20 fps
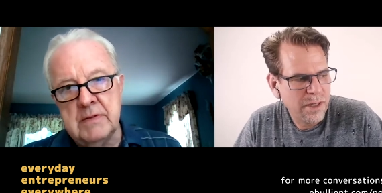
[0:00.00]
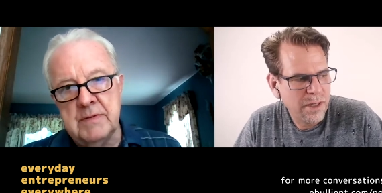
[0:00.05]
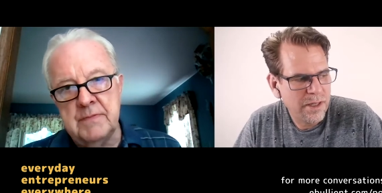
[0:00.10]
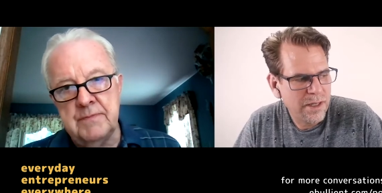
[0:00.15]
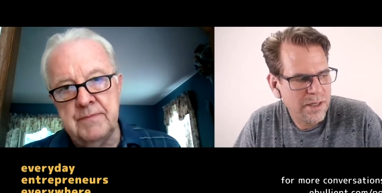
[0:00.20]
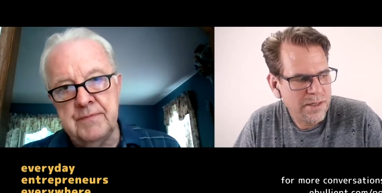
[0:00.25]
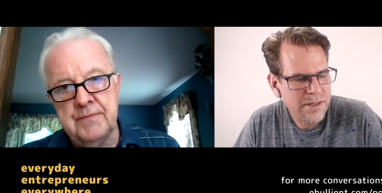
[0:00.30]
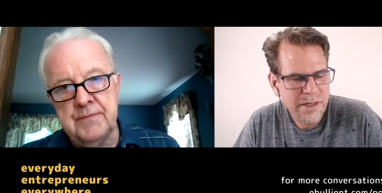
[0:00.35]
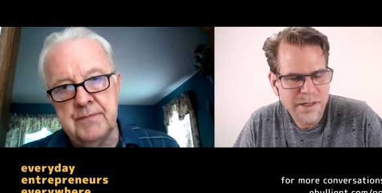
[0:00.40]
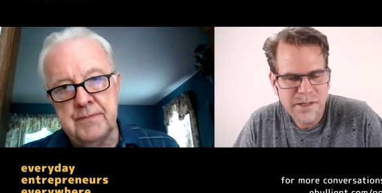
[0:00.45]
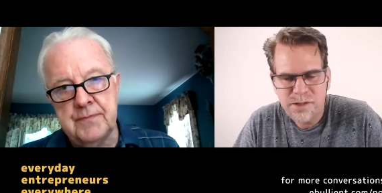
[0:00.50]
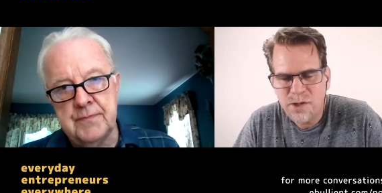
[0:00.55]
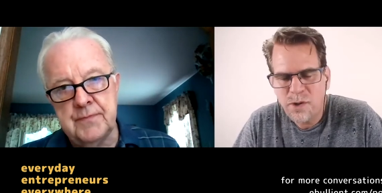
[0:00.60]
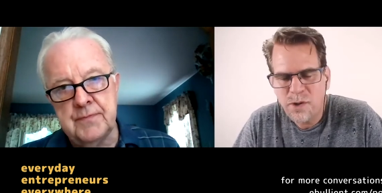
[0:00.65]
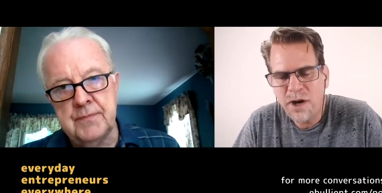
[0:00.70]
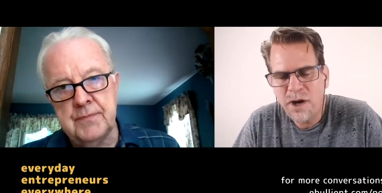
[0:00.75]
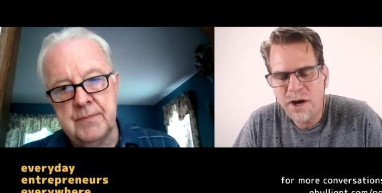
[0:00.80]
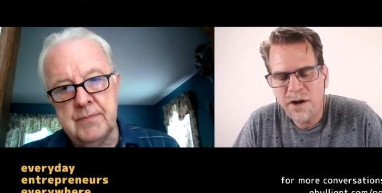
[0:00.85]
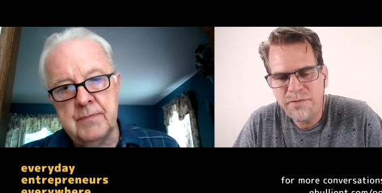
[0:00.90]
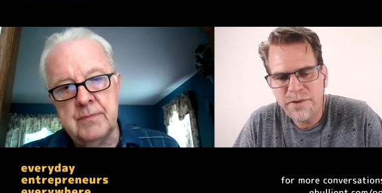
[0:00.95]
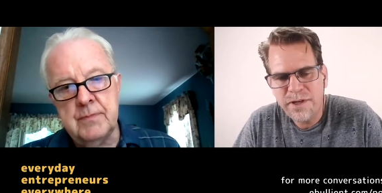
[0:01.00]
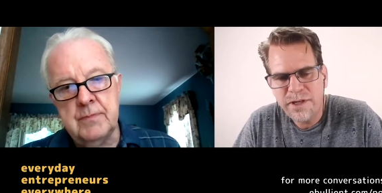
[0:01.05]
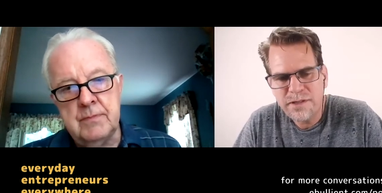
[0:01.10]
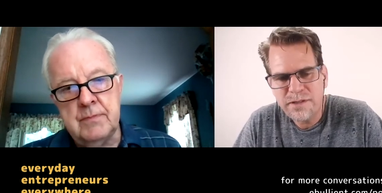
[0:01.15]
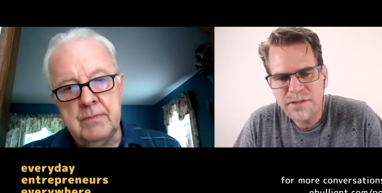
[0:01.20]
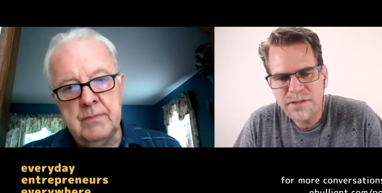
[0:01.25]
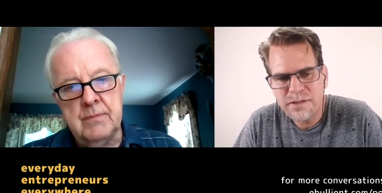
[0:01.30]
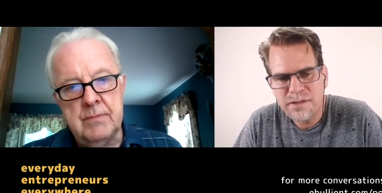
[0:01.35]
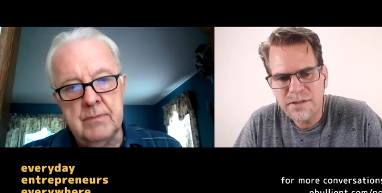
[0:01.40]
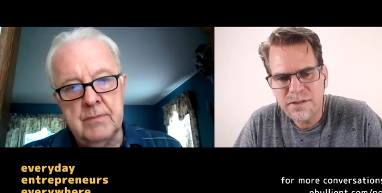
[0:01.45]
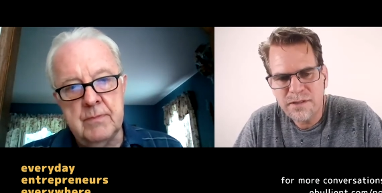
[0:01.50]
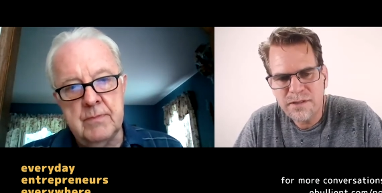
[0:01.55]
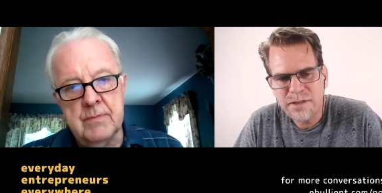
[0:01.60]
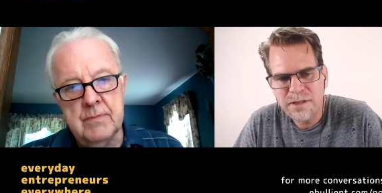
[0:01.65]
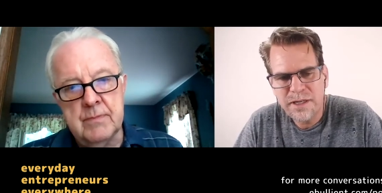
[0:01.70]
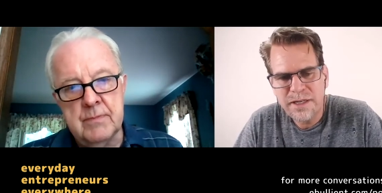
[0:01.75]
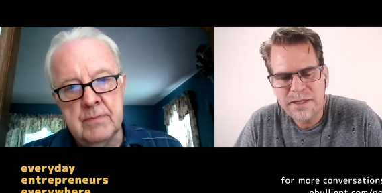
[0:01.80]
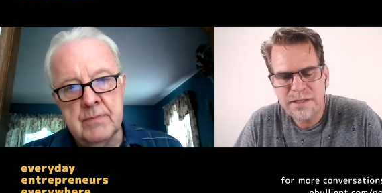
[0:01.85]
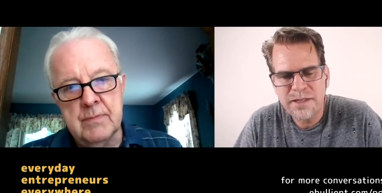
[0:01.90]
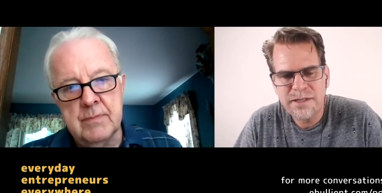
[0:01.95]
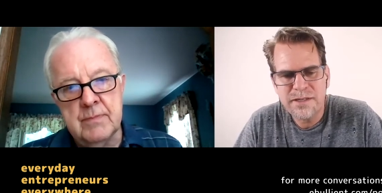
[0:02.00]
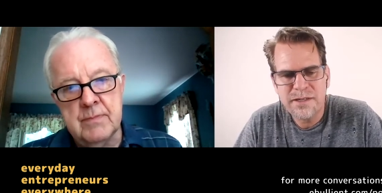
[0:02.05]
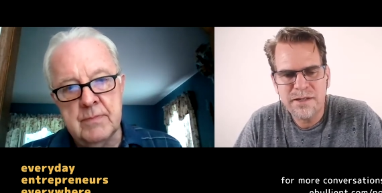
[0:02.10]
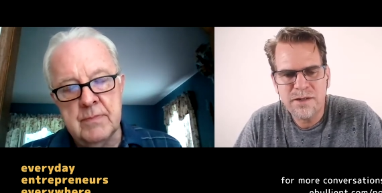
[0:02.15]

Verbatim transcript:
Speaker 1: Isn't it so obvious? is,